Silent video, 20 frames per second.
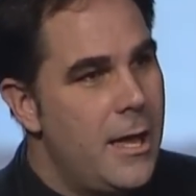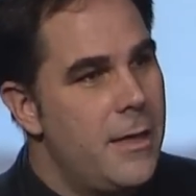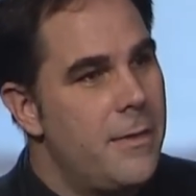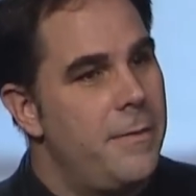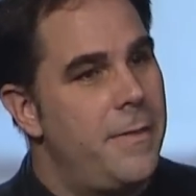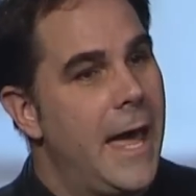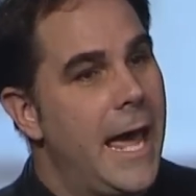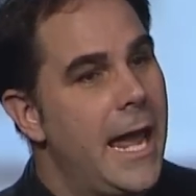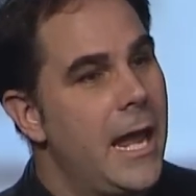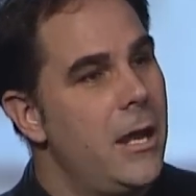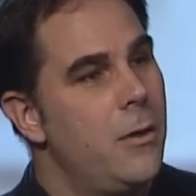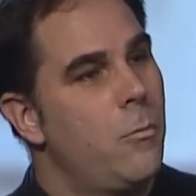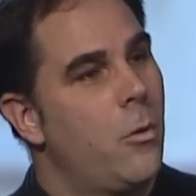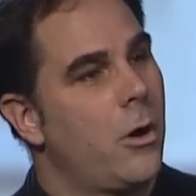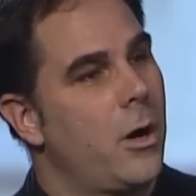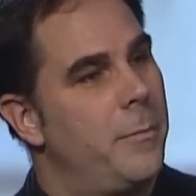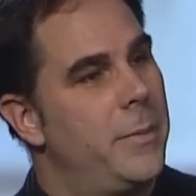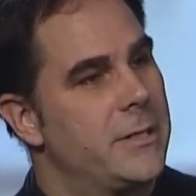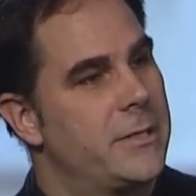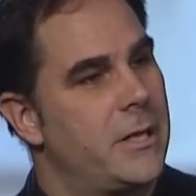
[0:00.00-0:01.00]
they
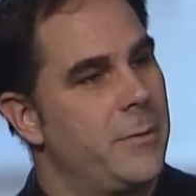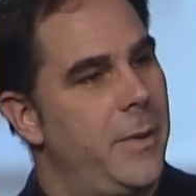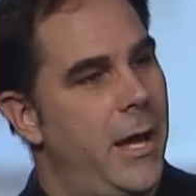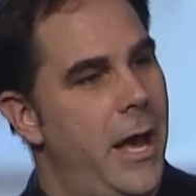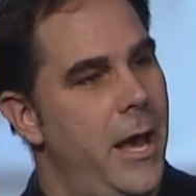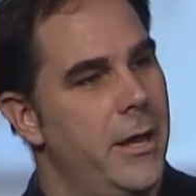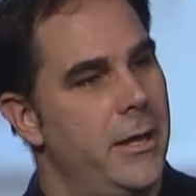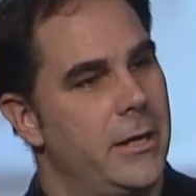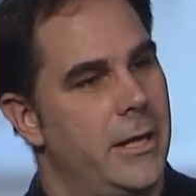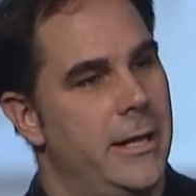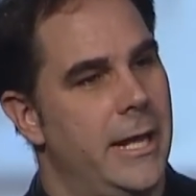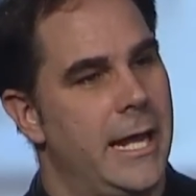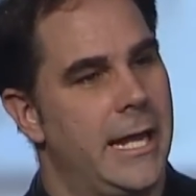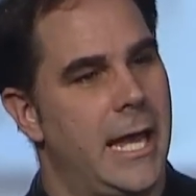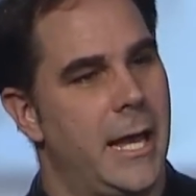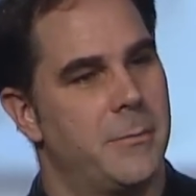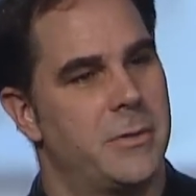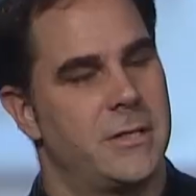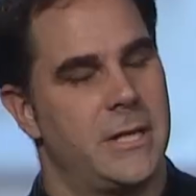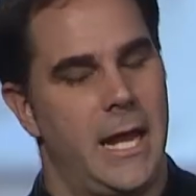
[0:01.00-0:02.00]
were Episcopalian, and they
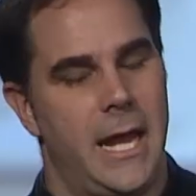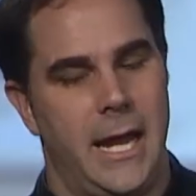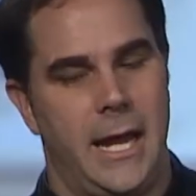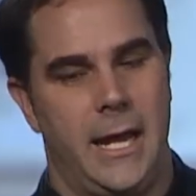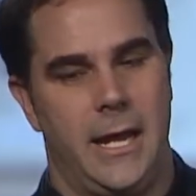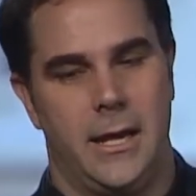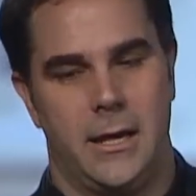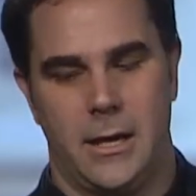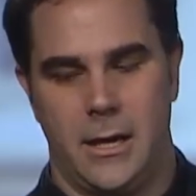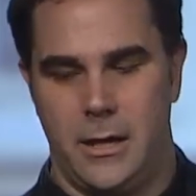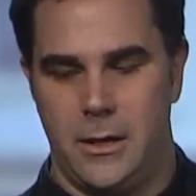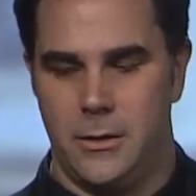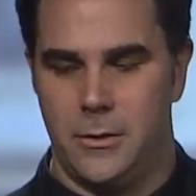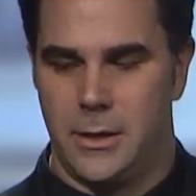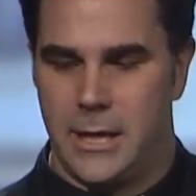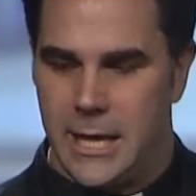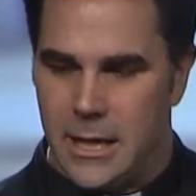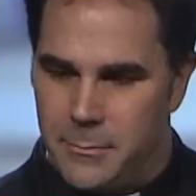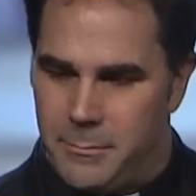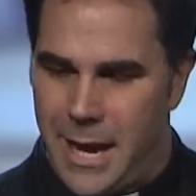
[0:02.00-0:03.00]
kept saying,
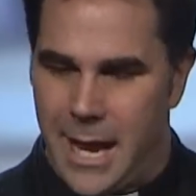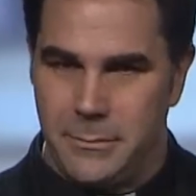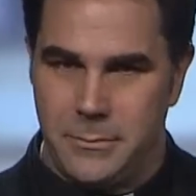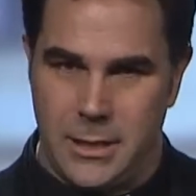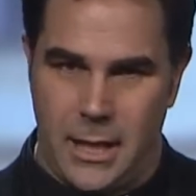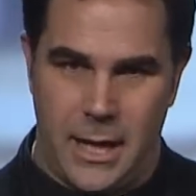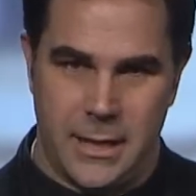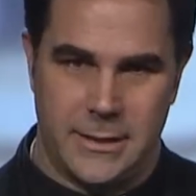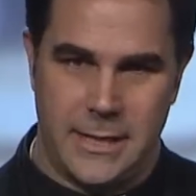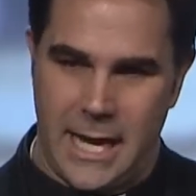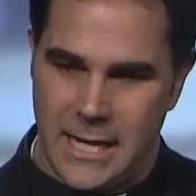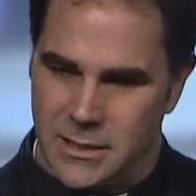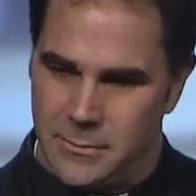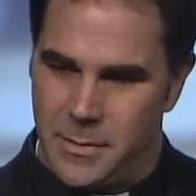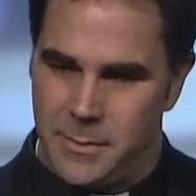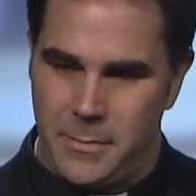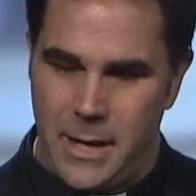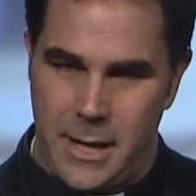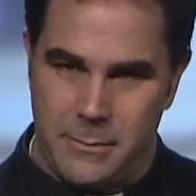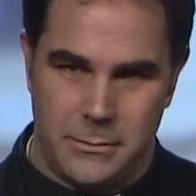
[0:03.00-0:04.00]
get him baptized. He hasn't
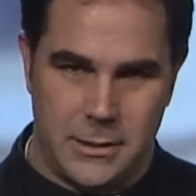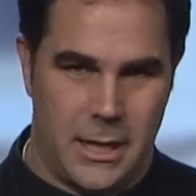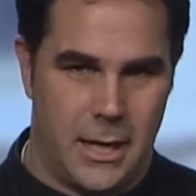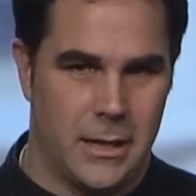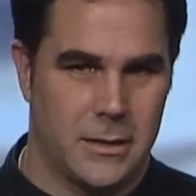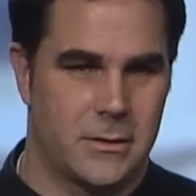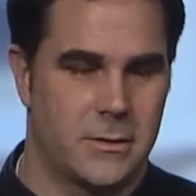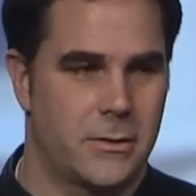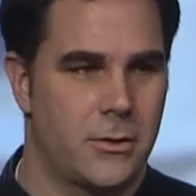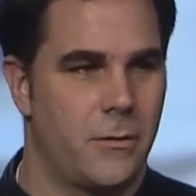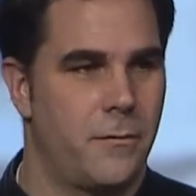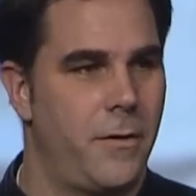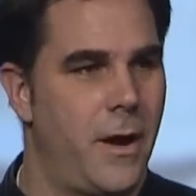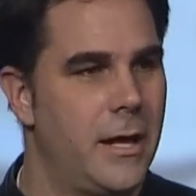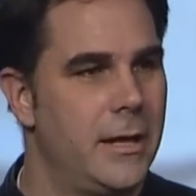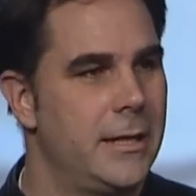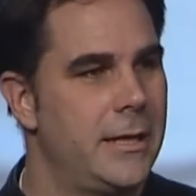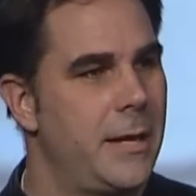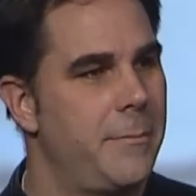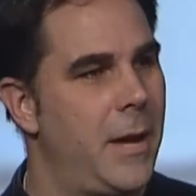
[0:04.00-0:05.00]
been baptized. So
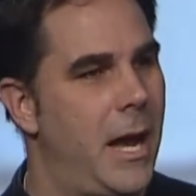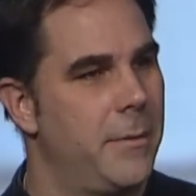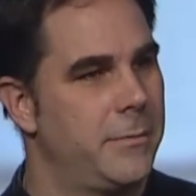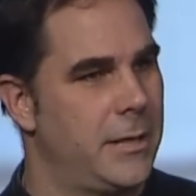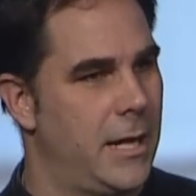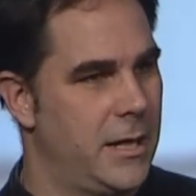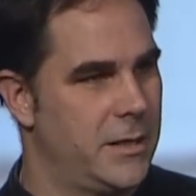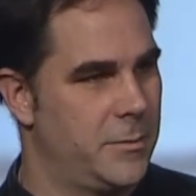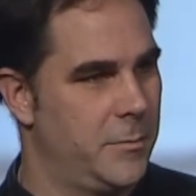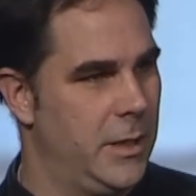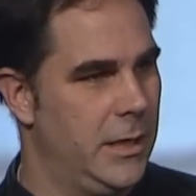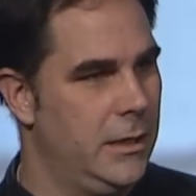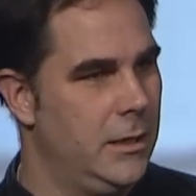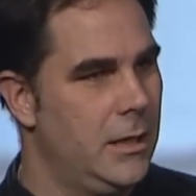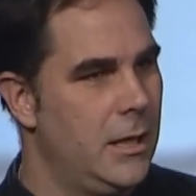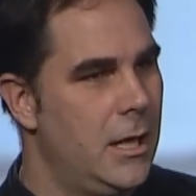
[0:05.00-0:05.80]
finally they baptized me